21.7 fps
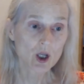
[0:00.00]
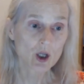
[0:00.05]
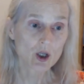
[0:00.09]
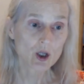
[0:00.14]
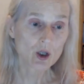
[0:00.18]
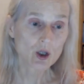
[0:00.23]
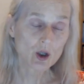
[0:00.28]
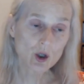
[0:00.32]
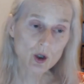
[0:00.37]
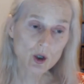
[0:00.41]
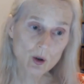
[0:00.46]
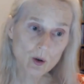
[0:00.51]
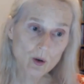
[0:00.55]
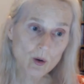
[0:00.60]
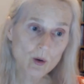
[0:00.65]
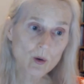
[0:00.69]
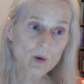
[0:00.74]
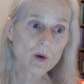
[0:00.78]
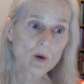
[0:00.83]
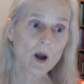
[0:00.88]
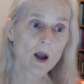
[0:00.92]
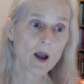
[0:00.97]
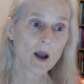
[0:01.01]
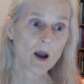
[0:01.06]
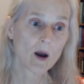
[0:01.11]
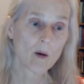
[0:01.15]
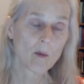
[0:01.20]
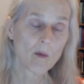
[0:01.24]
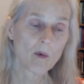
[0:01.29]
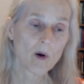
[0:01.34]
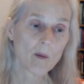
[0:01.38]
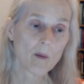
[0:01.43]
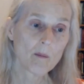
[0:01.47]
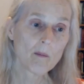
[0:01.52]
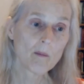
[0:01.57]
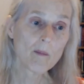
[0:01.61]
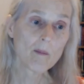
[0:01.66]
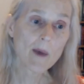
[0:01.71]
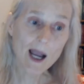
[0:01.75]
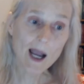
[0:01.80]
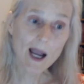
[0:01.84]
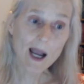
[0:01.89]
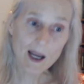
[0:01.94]
you
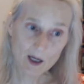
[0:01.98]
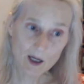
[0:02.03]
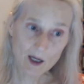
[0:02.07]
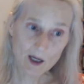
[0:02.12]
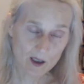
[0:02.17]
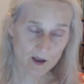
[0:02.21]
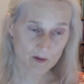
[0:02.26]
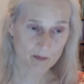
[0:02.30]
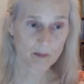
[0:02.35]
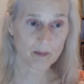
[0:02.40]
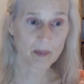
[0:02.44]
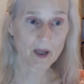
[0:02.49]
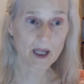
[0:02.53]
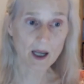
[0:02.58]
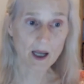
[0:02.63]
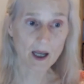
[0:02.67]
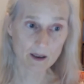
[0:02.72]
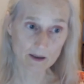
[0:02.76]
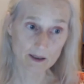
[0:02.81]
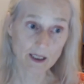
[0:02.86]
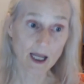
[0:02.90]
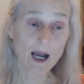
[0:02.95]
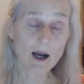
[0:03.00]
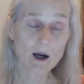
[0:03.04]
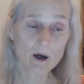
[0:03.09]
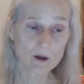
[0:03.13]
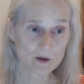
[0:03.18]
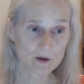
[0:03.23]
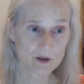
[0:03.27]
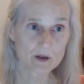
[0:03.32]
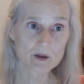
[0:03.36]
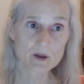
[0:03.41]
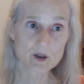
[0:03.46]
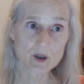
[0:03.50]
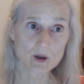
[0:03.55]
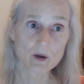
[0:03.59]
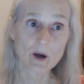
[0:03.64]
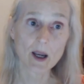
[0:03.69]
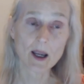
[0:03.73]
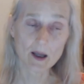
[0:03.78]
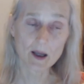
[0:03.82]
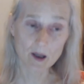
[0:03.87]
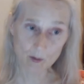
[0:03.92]
might be allowed to
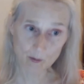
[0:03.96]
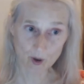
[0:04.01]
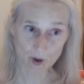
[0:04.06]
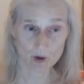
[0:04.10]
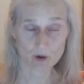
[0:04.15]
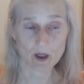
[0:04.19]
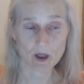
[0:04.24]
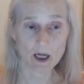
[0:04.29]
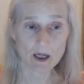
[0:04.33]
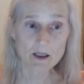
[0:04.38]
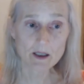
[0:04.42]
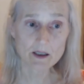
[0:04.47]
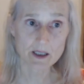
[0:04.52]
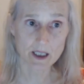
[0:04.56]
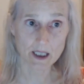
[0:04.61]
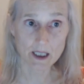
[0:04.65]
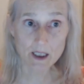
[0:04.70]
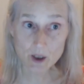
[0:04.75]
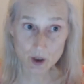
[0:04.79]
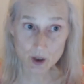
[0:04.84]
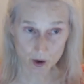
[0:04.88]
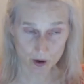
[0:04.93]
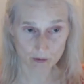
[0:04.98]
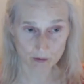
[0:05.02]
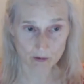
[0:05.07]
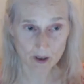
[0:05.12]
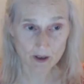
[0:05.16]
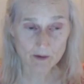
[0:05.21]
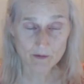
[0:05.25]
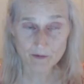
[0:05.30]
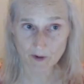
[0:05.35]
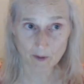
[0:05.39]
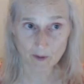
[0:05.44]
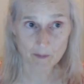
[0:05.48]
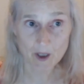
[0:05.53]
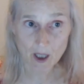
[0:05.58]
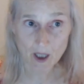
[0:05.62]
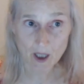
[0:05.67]
immigrate into it from the